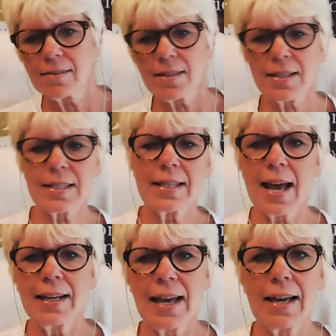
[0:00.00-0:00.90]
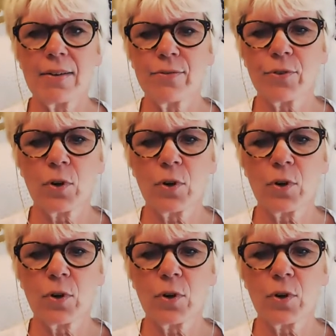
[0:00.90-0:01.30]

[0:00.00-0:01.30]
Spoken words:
does not have